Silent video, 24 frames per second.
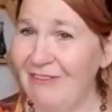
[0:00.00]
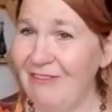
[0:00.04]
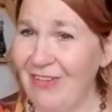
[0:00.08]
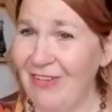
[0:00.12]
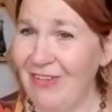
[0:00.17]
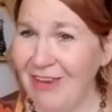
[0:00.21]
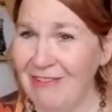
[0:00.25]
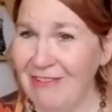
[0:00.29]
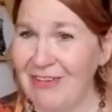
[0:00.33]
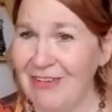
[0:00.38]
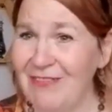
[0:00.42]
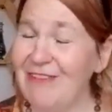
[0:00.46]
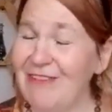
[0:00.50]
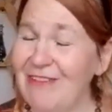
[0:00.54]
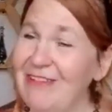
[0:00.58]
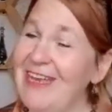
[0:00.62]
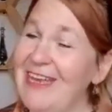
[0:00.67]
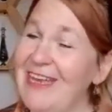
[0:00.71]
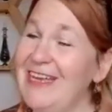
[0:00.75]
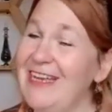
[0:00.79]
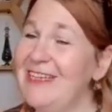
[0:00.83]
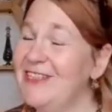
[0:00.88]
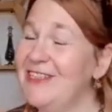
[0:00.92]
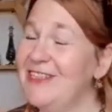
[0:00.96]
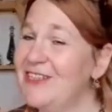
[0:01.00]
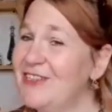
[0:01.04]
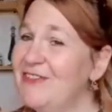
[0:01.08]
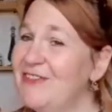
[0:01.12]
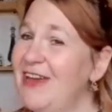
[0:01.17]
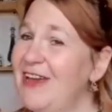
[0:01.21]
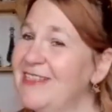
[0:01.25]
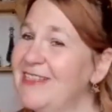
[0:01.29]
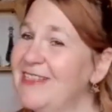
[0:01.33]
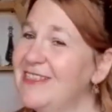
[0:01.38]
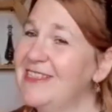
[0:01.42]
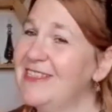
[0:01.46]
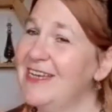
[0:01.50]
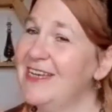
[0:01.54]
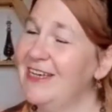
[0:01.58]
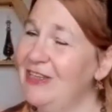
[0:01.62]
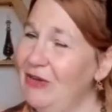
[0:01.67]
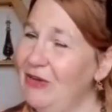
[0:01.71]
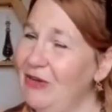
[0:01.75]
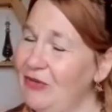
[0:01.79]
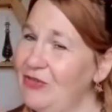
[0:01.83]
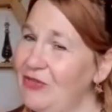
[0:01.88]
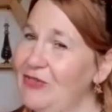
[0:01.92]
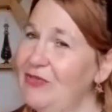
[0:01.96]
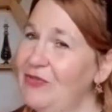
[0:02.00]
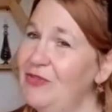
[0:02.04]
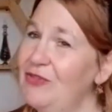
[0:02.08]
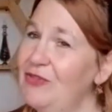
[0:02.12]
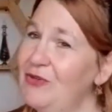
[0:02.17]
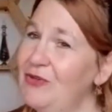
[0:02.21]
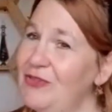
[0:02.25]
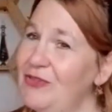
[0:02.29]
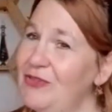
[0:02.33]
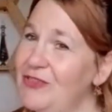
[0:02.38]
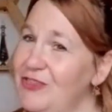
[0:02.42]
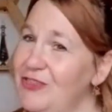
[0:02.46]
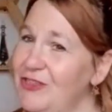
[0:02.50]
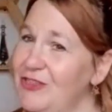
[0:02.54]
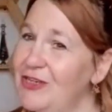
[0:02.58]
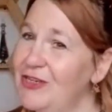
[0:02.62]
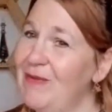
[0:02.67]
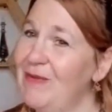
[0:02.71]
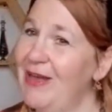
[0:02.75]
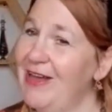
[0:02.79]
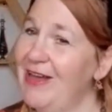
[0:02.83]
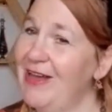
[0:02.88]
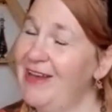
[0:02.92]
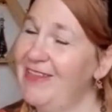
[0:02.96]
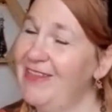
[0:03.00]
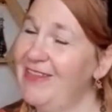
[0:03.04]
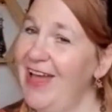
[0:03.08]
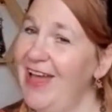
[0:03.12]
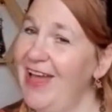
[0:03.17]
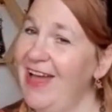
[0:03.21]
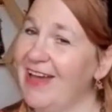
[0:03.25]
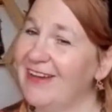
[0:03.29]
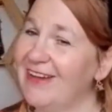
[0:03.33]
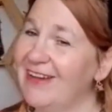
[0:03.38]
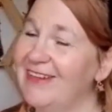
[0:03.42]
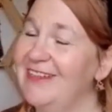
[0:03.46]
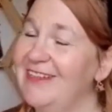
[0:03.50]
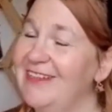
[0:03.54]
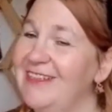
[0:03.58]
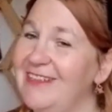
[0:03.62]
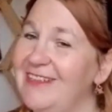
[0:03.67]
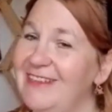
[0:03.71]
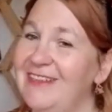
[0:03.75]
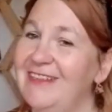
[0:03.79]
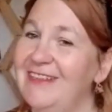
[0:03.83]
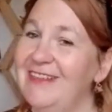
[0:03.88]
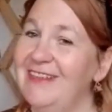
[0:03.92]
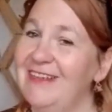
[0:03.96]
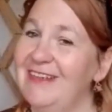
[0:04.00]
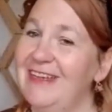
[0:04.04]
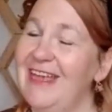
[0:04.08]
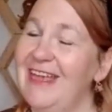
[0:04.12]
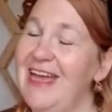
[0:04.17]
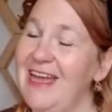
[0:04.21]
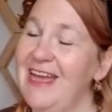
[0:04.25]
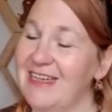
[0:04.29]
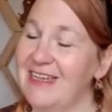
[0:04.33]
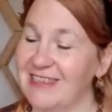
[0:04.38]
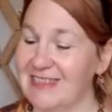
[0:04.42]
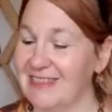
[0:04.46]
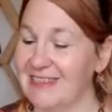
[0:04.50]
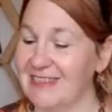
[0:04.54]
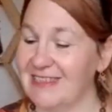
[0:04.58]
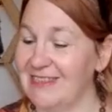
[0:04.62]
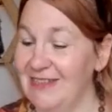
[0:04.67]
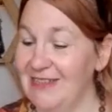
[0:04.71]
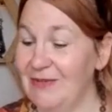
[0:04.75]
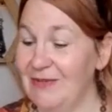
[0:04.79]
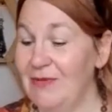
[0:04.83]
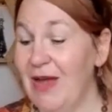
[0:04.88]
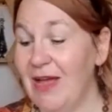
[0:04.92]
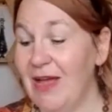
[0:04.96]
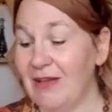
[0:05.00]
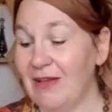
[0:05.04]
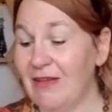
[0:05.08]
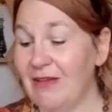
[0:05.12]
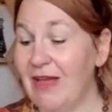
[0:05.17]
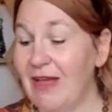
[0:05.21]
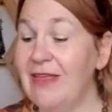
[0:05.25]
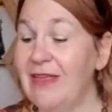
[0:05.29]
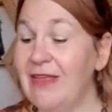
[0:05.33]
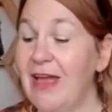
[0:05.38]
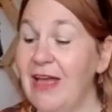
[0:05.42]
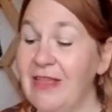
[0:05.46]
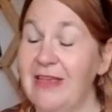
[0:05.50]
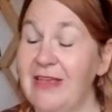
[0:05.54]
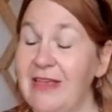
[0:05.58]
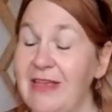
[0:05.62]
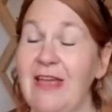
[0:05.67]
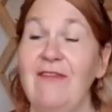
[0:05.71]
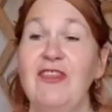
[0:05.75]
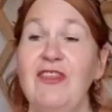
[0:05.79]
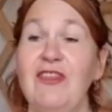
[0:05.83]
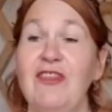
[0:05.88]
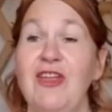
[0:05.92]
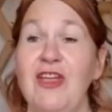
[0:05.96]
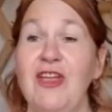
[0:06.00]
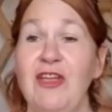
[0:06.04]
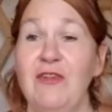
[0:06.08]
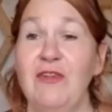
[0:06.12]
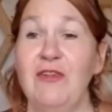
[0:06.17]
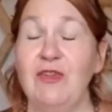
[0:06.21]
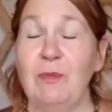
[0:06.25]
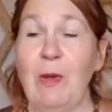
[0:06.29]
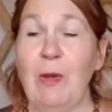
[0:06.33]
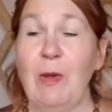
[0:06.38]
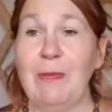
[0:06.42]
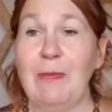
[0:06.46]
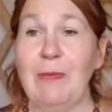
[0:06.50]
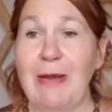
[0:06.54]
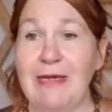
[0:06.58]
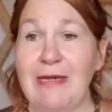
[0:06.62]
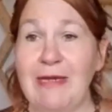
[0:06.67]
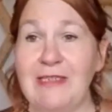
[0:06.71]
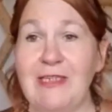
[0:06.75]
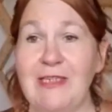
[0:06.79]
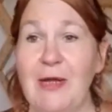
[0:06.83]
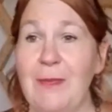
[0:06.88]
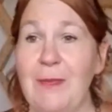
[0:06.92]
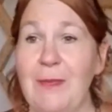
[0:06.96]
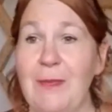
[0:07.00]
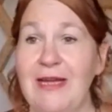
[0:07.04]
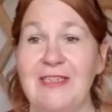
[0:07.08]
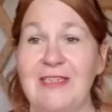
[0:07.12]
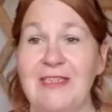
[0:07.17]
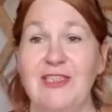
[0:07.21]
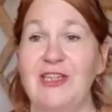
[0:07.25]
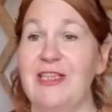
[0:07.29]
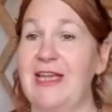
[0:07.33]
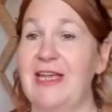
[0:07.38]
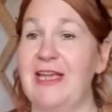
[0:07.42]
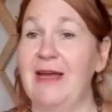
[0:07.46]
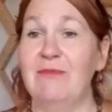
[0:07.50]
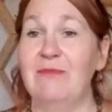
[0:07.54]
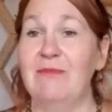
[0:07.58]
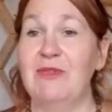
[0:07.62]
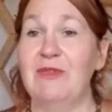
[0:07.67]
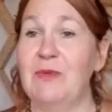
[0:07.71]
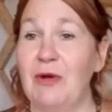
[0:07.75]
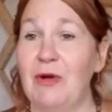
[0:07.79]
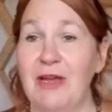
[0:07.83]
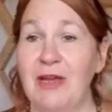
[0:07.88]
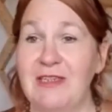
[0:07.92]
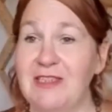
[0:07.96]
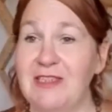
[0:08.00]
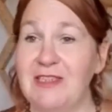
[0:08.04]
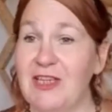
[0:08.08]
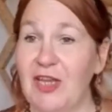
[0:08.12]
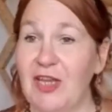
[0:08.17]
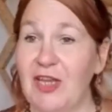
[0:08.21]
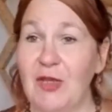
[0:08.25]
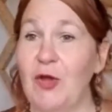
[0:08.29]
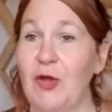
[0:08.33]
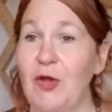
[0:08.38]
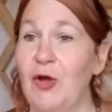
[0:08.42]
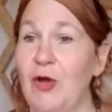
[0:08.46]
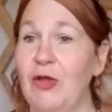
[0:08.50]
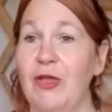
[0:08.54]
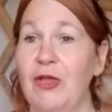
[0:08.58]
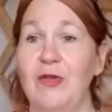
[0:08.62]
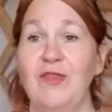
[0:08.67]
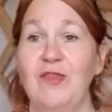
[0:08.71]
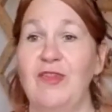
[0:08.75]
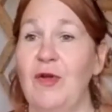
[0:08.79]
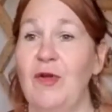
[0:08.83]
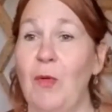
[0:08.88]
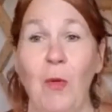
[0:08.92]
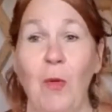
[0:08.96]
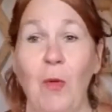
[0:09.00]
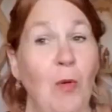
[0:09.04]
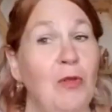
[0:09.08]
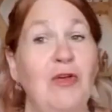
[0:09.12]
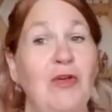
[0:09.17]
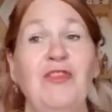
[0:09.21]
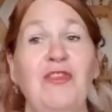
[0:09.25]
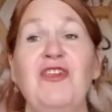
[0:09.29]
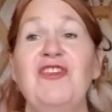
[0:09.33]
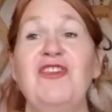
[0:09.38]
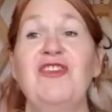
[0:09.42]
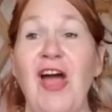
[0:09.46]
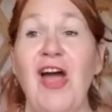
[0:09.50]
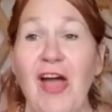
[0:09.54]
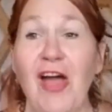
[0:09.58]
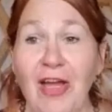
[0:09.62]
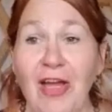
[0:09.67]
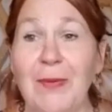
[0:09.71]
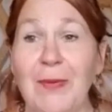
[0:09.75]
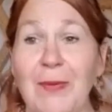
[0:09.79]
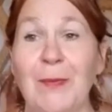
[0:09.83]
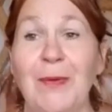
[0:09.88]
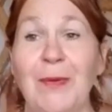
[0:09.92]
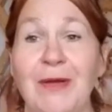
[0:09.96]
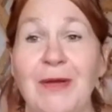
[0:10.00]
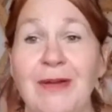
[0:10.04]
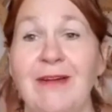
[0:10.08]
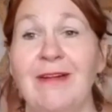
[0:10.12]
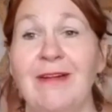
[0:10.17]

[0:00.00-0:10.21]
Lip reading: Very interesting. Lots of thoughts to come out of that. Yes. Well, and given that you spoke about it so passionately, I'm surprised that you're not using it all of the time.